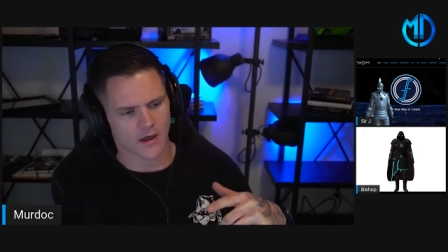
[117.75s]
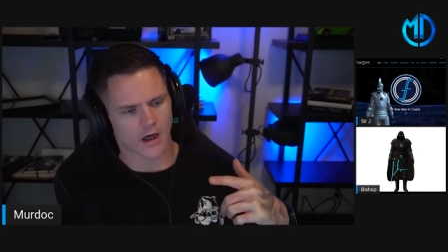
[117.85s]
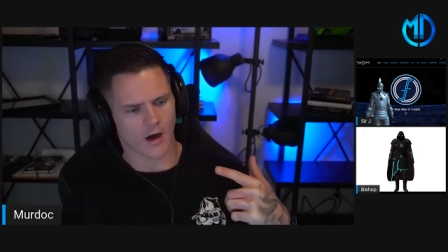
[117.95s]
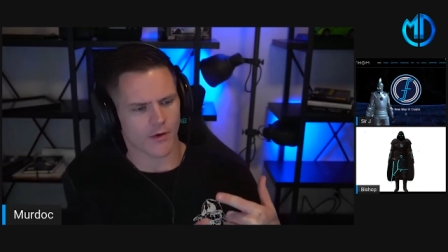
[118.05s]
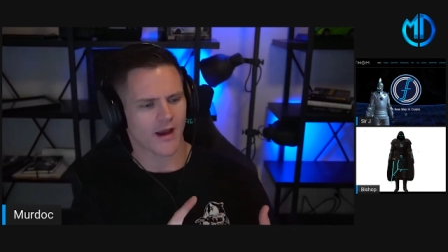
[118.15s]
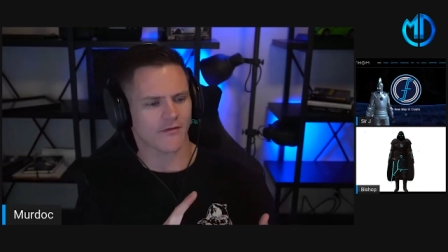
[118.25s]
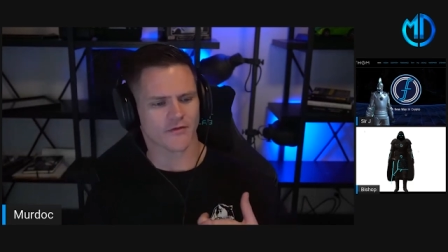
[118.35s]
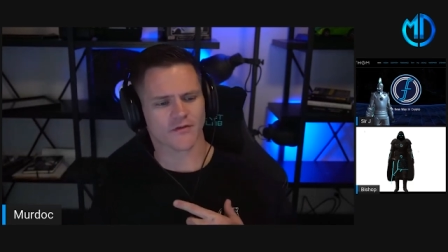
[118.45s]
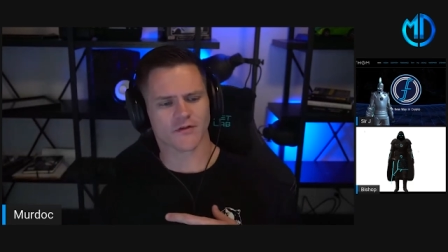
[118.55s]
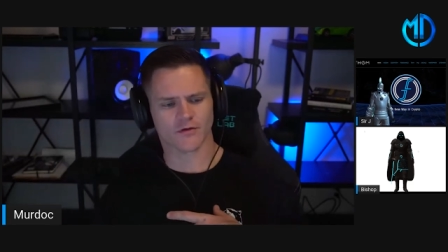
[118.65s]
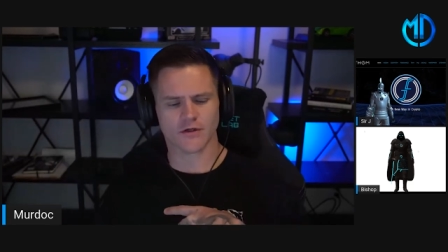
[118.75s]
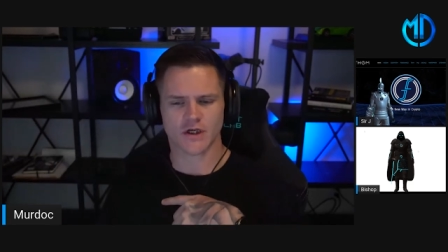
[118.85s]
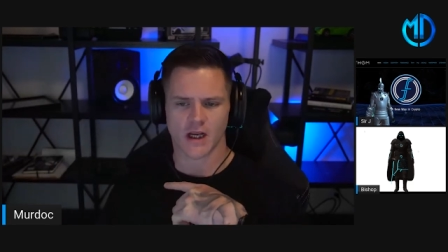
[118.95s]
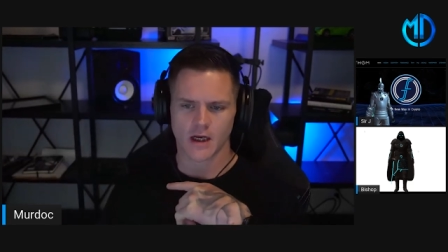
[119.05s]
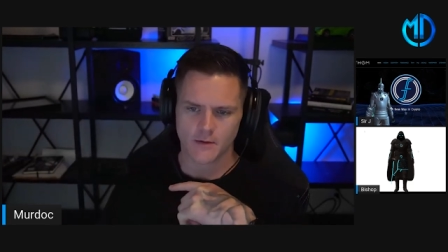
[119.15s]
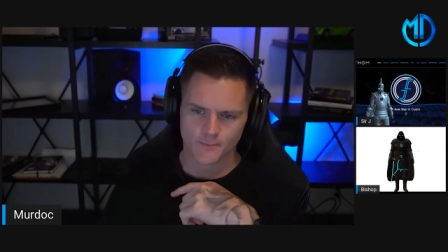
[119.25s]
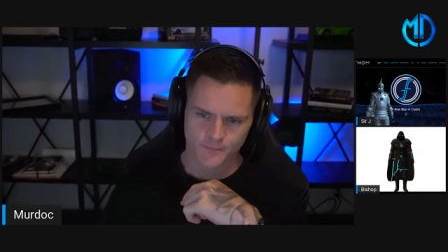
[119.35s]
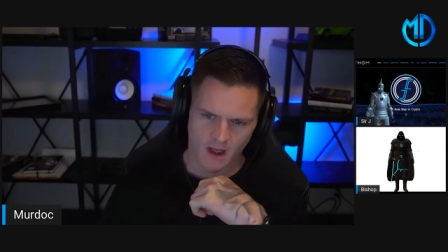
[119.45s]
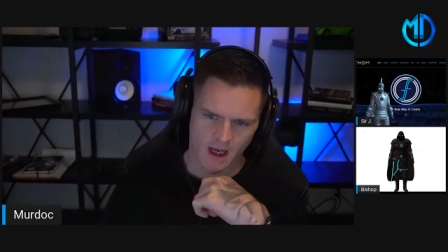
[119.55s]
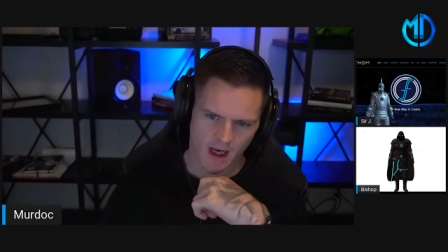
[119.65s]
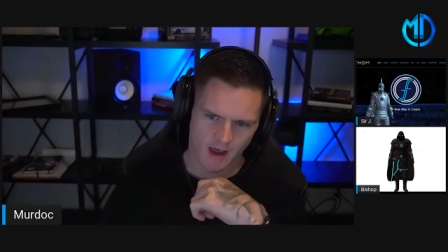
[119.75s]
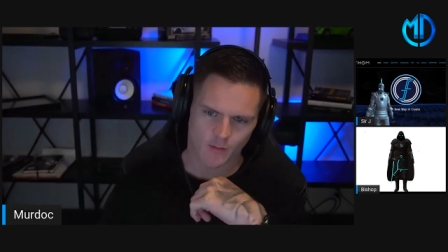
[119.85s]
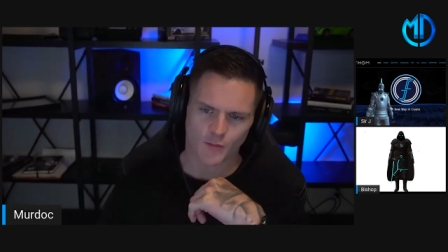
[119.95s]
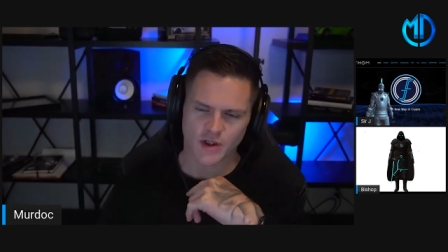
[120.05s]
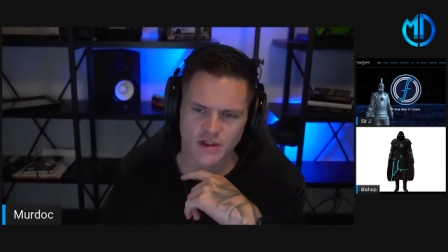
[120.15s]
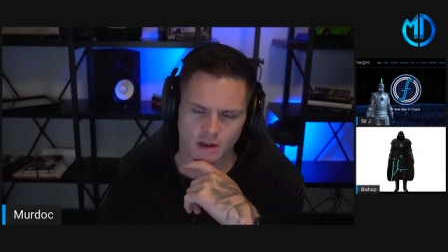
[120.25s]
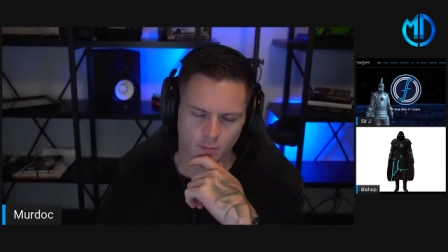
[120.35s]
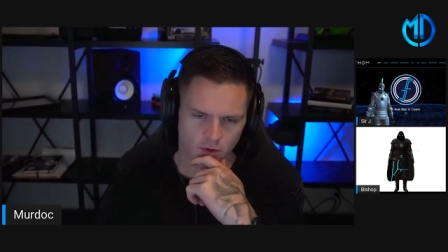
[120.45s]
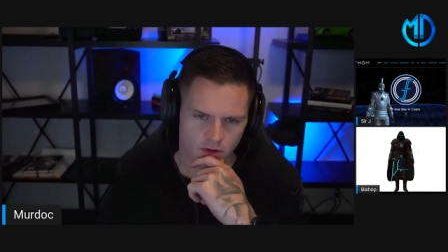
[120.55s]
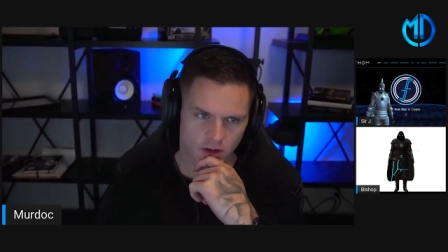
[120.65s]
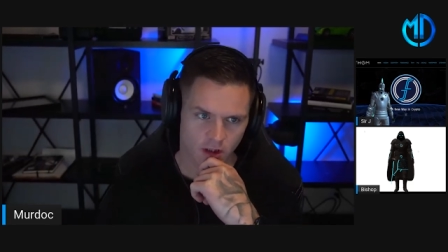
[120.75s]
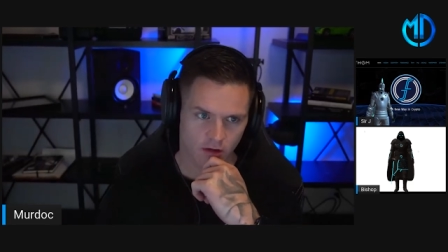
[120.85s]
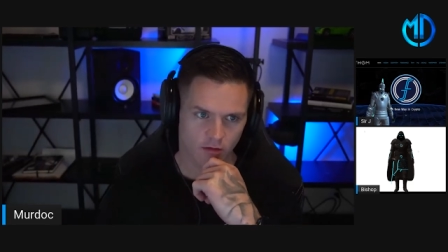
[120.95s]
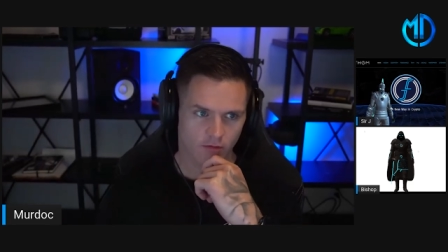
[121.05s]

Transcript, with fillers: Uh, we have Sergey and Bishop here